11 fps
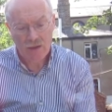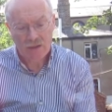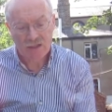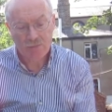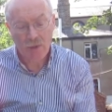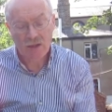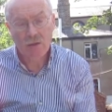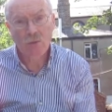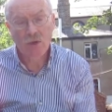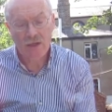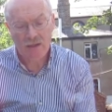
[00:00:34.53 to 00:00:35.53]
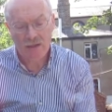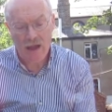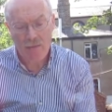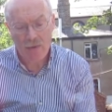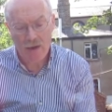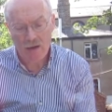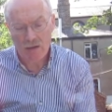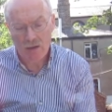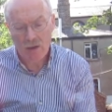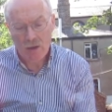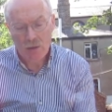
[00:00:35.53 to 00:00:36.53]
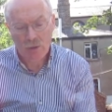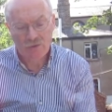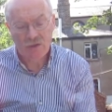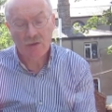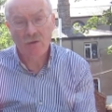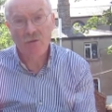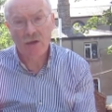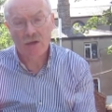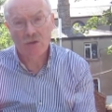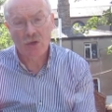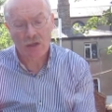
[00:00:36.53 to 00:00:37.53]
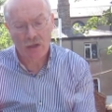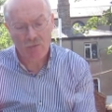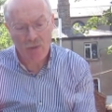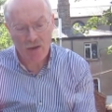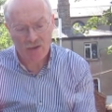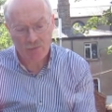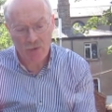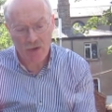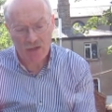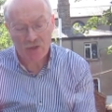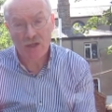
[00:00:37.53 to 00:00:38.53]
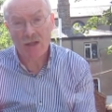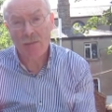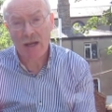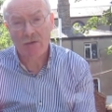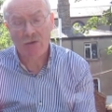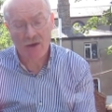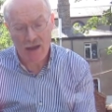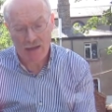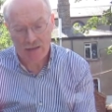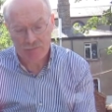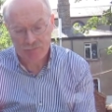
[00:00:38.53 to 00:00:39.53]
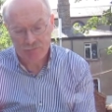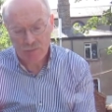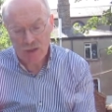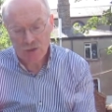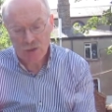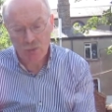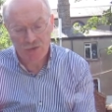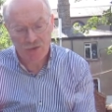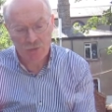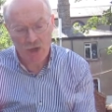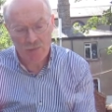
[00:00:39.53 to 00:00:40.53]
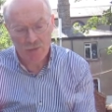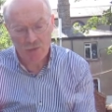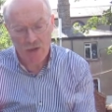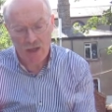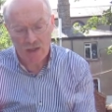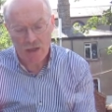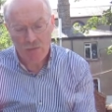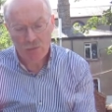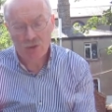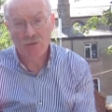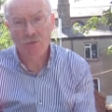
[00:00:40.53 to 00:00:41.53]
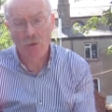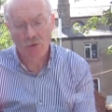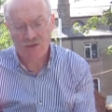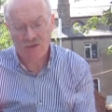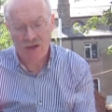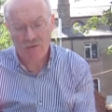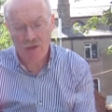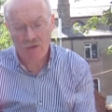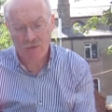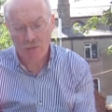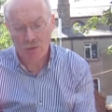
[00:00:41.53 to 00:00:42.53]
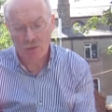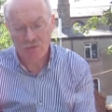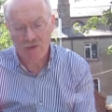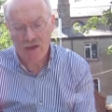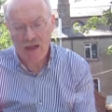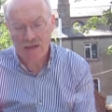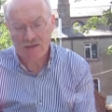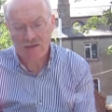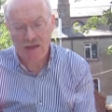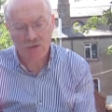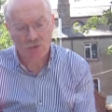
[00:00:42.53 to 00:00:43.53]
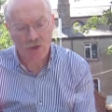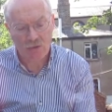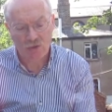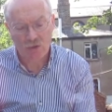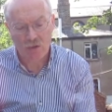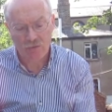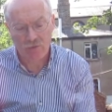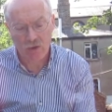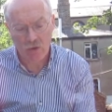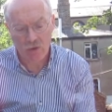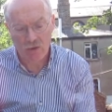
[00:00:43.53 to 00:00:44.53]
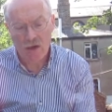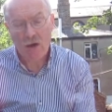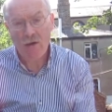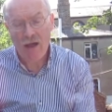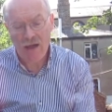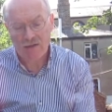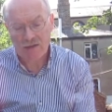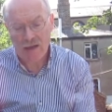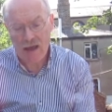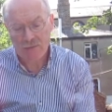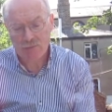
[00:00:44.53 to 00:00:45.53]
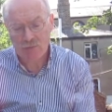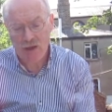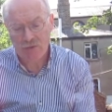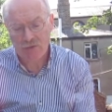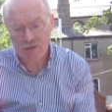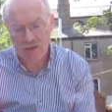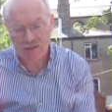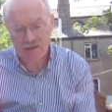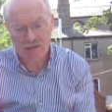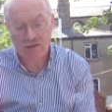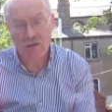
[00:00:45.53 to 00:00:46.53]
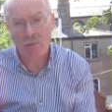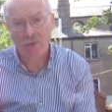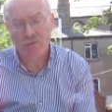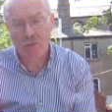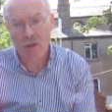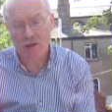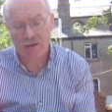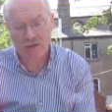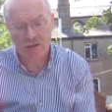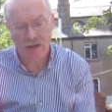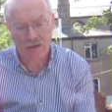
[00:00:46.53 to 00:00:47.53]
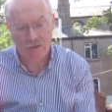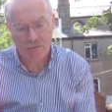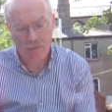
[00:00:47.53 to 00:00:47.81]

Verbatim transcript: Despite the reedy damp air, Lucy could feel a trickle of perspiration at the back of her neck. She wanted to wipe it away, but she forced herself not to move and stayed crouched on the floor, her hands clasped round her knees to stop them from knocking together.